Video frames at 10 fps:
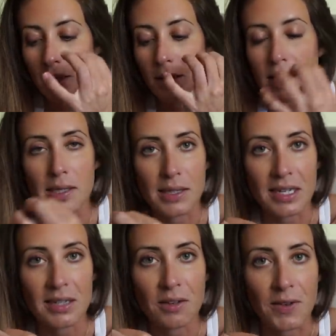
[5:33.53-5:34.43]
let's
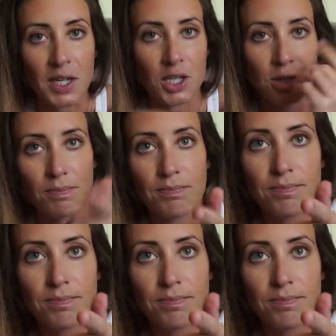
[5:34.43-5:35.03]
season the fish.